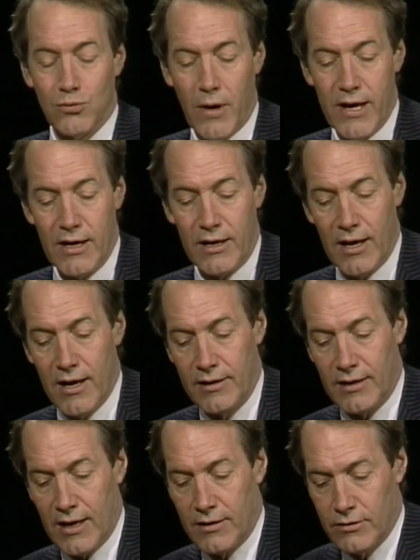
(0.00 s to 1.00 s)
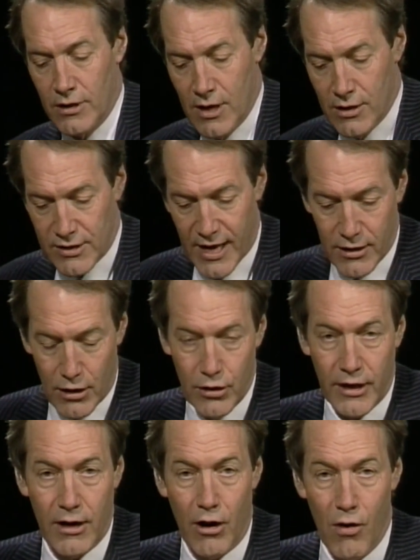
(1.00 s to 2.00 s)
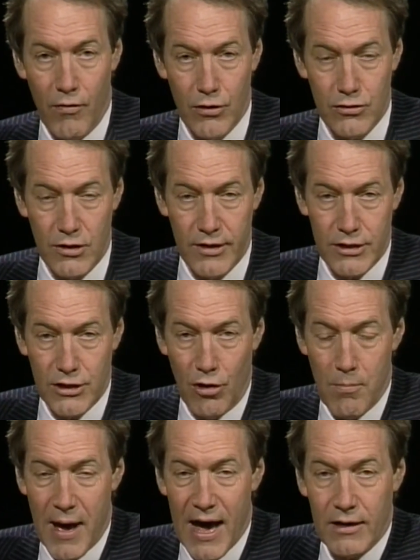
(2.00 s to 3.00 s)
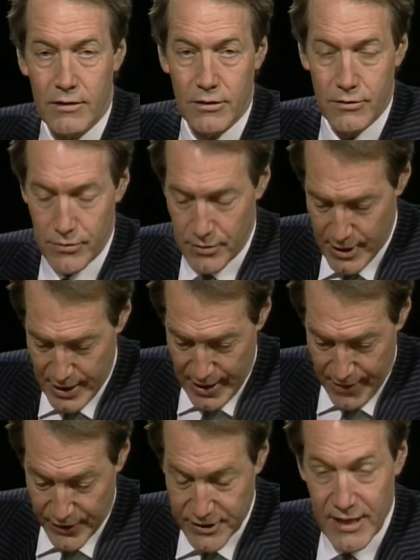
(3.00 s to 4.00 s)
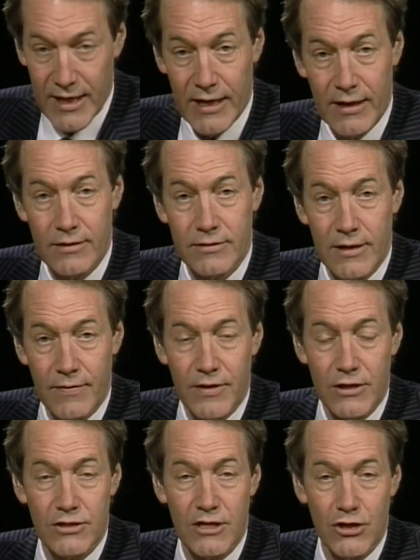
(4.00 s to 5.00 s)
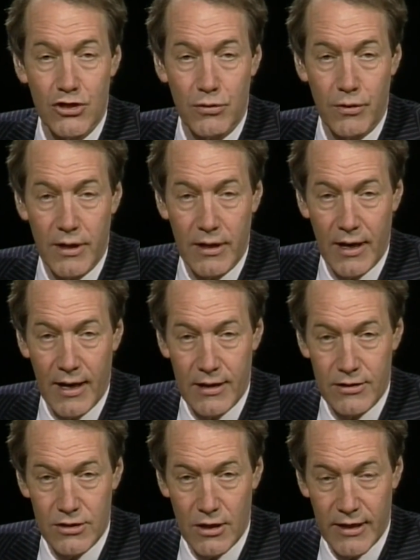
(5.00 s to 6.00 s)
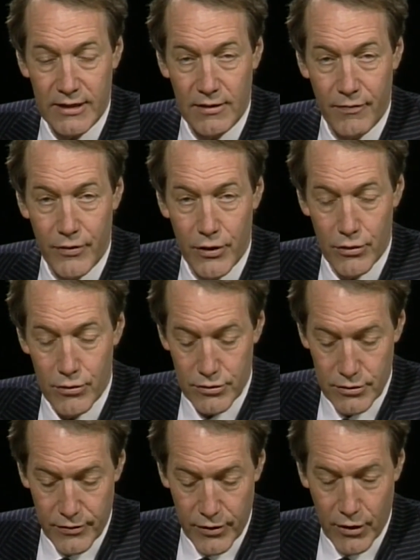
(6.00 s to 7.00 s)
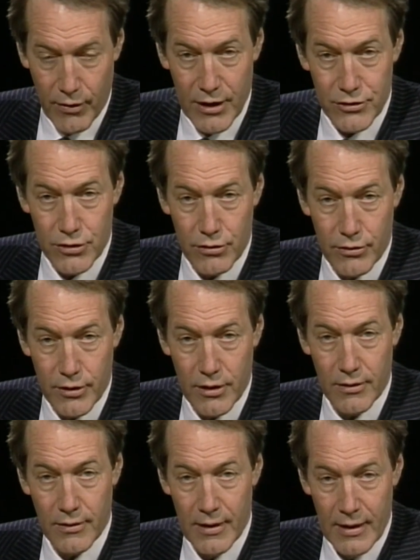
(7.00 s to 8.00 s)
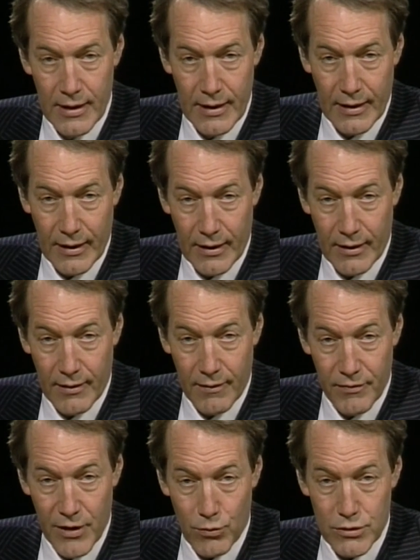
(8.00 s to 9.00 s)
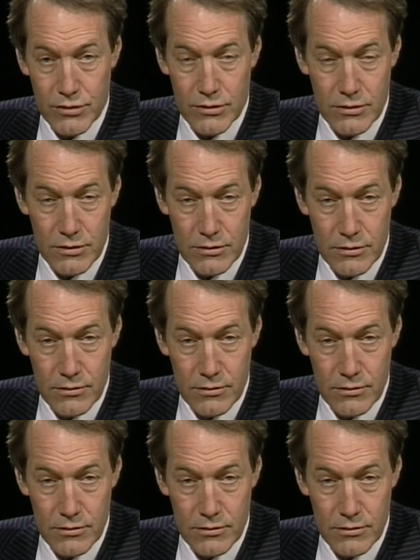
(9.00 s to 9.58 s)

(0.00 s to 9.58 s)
has waded in and taken a look at all those lists, going back to the teens in this century, and selected those and the criteria uh, that was